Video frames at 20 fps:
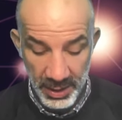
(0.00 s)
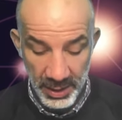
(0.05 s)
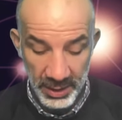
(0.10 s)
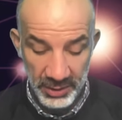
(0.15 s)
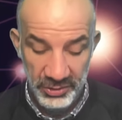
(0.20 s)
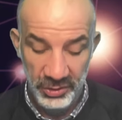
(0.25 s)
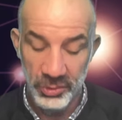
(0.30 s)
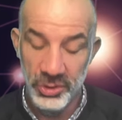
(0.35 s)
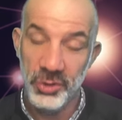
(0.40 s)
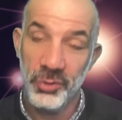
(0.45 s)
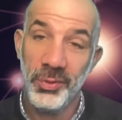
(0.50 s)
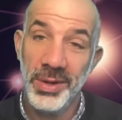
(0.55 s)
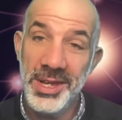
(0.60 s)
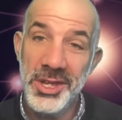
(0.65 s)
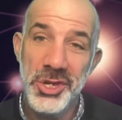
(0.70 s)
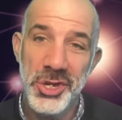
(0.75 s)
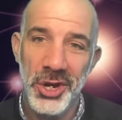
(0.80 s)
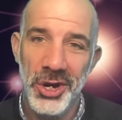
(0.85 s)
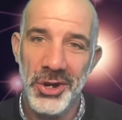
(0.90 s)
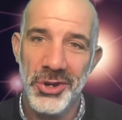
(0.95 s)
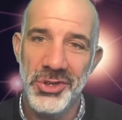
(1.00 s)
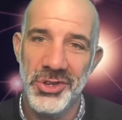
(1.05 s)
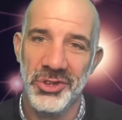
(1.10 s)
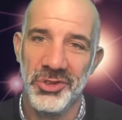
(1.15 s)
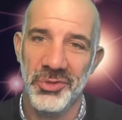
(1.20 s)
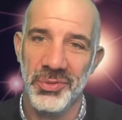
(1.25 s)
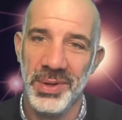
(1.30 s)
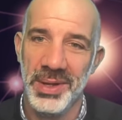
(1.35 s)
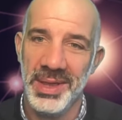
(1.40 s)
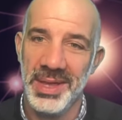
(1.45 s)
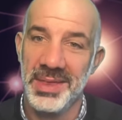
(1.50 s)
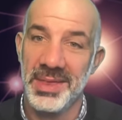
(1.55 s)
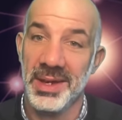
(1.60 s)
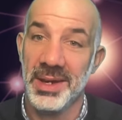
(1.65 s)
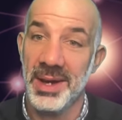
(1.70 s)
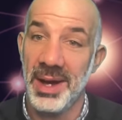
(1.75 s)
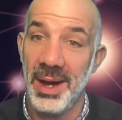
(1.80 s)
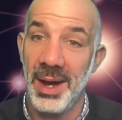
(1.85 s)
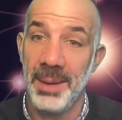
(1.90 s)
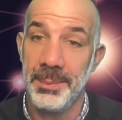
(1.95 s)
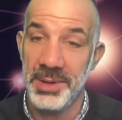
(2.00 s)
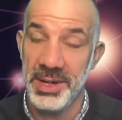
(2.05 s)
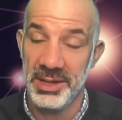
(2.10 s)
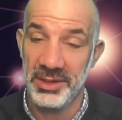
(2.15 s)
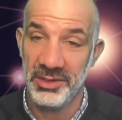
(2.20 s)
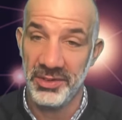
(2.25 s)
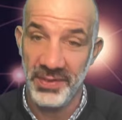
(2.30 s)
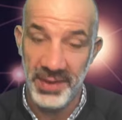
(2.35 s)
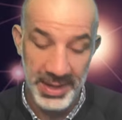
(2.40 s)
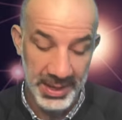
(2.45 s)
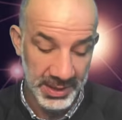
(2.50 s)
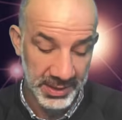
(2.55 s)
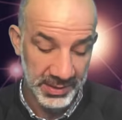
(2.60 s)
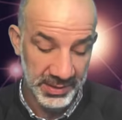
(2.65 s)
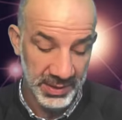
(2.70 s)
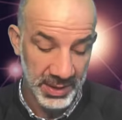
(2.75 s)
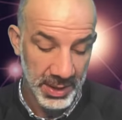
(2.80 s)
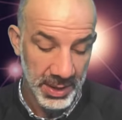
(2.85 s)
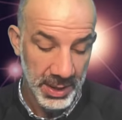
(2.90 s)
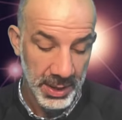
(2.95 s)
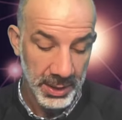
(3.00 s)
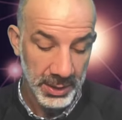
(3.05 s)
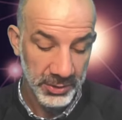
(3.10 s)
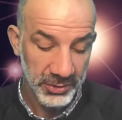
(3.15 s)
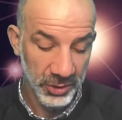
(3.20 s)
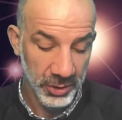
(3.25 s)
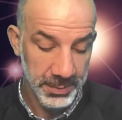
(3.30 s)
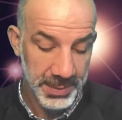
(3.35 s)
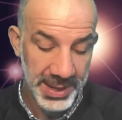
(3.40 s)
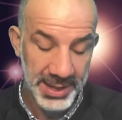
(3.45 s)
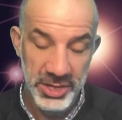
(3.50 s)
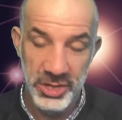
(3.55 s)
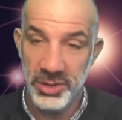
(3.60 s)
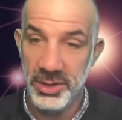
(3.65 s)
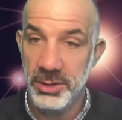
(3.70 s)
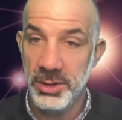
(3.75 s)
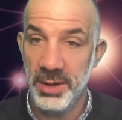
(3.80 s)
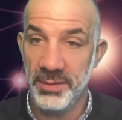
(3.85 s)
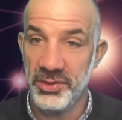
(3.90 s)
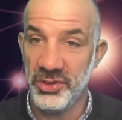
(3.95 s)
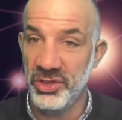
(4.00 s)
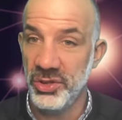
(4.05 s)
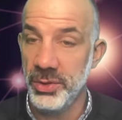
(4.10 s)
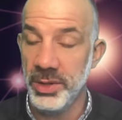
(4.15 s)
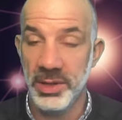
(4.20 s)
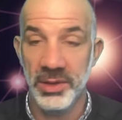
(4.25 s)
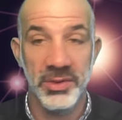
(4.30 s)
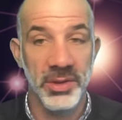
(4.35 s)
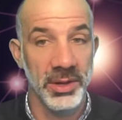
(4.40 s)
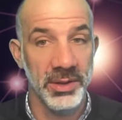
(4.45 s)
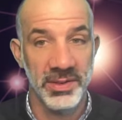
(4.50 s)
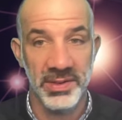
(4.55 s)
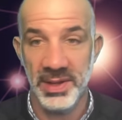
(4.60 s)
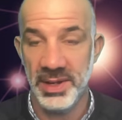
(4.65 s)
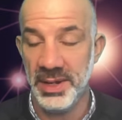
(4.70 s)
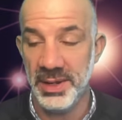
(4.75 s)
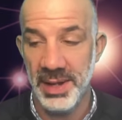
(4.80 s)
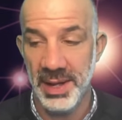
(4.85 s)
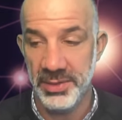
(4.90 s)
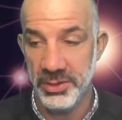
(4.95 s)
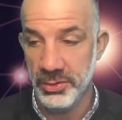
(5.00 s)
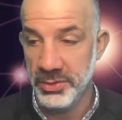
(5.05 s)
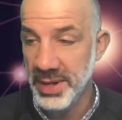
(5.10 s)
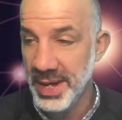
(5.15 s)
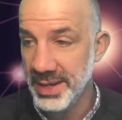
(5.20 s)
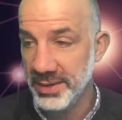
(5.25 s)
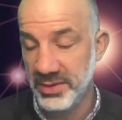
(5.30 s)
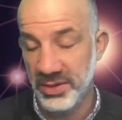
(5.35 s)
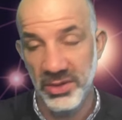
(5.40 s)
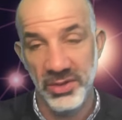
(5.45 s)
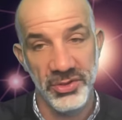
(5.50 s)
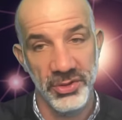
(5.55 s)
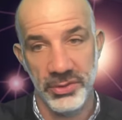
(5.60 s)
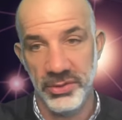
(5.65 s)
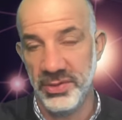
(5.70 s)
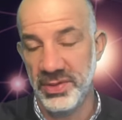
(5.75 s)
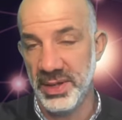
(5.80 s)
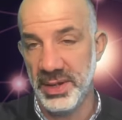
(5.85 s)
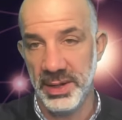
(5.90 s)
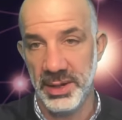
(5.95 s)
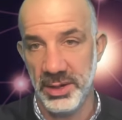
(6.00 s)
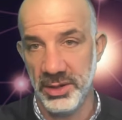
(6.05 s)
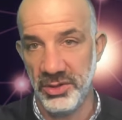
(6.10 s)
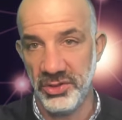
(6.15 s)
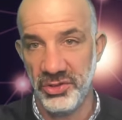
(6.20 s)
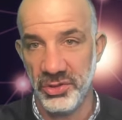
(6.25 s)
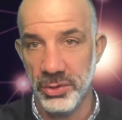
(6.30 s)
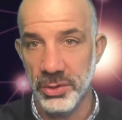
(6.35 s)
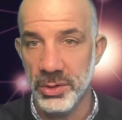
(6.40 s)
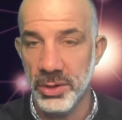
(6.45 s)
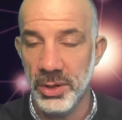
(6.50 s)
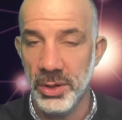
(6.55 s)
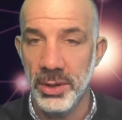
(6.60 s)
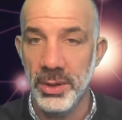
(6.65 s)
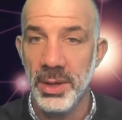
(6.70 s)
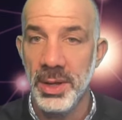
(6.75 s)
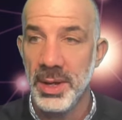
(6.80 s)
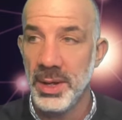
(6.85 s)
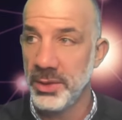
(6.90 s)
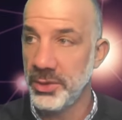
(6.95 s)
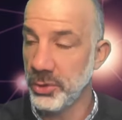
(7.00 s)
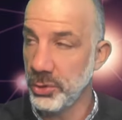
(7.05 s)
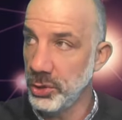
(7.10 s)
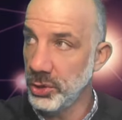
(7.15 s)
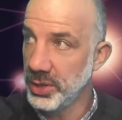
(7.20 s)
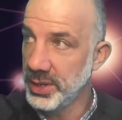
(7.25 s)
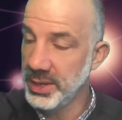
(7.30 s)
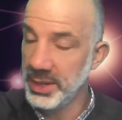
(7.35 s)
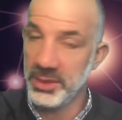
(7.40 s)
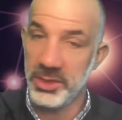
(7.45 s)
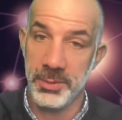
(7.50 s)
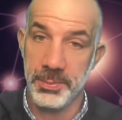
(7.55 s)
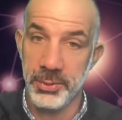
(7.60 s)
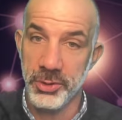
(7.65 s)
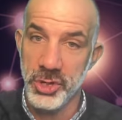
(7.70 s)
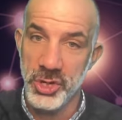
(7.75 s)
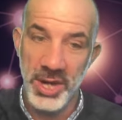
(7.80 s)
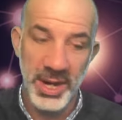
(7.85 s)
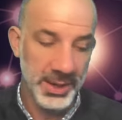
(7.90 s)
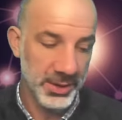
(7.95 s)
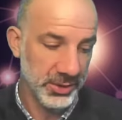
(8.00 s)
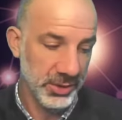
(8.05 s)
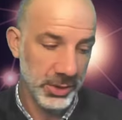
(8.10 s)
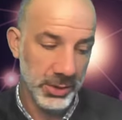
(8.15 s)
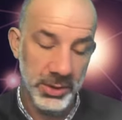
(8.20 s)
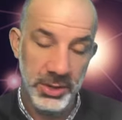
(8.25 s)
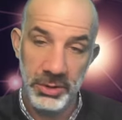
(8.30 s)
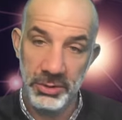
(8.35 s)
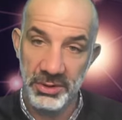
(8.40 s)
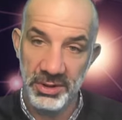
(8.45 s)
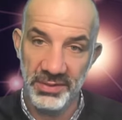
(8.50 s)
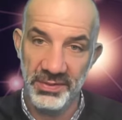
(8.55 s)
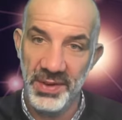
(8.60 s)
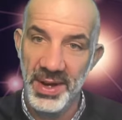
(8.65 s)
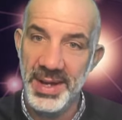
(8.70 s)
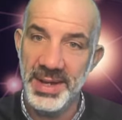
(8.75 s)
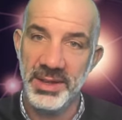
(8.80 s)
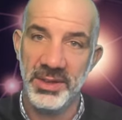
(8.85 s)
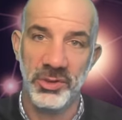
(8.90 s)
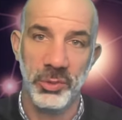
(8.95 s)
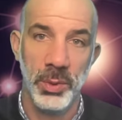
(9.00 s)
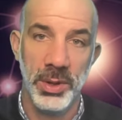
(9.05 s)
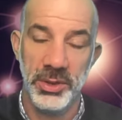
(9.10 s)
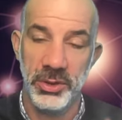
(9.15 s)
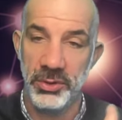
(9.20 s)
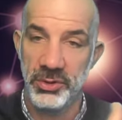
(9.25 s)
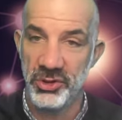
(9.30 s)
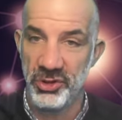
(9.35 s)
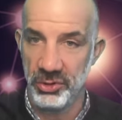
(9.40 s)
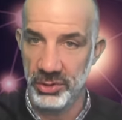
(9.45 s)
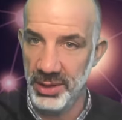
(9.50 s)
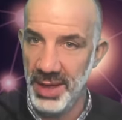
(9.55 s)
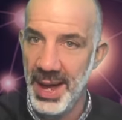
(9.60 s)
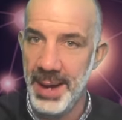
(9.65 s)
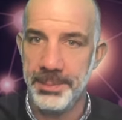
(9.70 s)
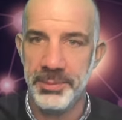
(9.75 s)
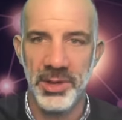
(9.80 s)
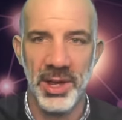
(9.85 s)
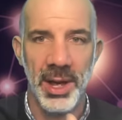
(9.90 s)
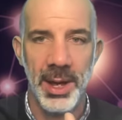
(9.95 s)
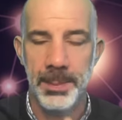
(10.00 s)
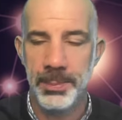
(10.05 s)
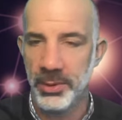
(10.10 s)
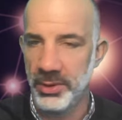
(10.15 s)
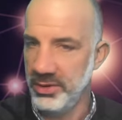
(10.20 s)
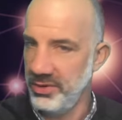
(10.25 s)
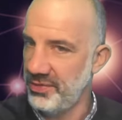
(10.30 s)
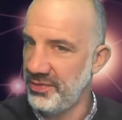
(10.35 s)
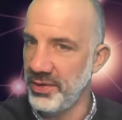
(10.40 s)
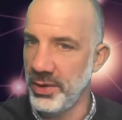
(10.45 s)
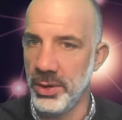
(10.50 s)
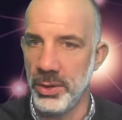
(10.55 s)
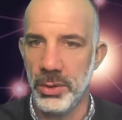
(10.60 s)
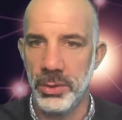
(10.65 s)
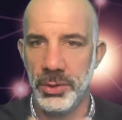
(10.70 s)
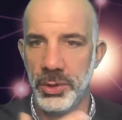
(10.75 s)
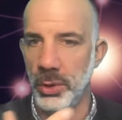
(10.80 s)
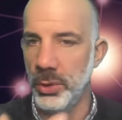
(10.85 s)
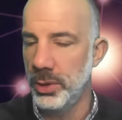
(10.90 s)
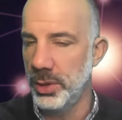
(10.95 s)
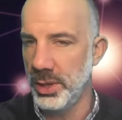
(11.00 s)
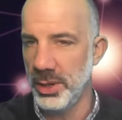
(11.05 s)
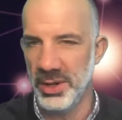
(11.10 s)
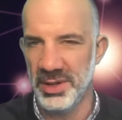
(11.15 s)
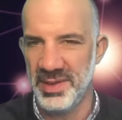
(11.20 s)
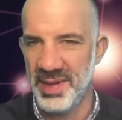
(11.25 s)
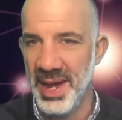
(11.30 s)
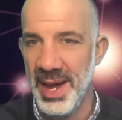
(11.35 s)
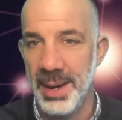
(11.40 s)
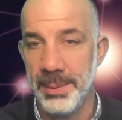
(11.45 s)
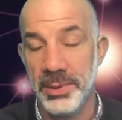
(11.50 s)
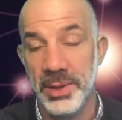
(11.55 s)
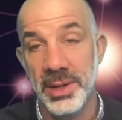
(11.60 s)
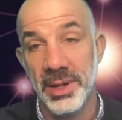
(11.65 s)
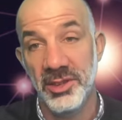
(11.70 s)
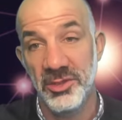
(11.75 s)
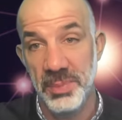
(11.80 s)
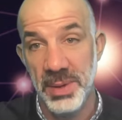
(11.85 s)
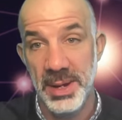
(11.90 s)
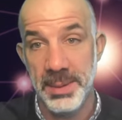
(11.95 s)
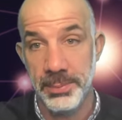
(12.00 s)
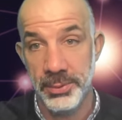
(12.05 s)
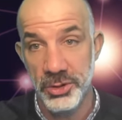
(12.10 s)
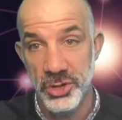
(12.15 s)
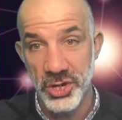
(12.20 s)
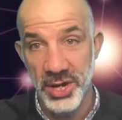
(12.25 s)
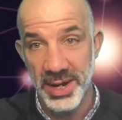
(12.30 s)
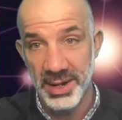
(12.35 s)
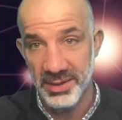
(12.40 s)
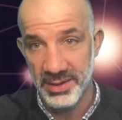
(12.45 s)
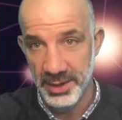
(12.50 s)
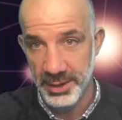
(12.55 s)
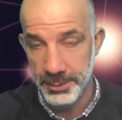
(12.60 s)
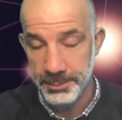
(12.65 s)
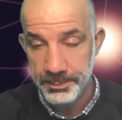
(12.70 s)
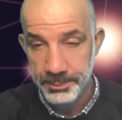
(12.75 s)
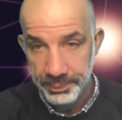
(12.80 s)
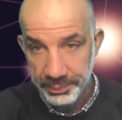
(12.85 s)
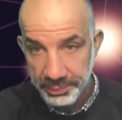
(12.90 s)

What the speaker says: So the recharge is really the calmness phase. So imagine that you have students all sitting at their desks or sitting in a circle. They're looking at the projector, your device, whether it's your laptop or a phone or a tablet, is being projected.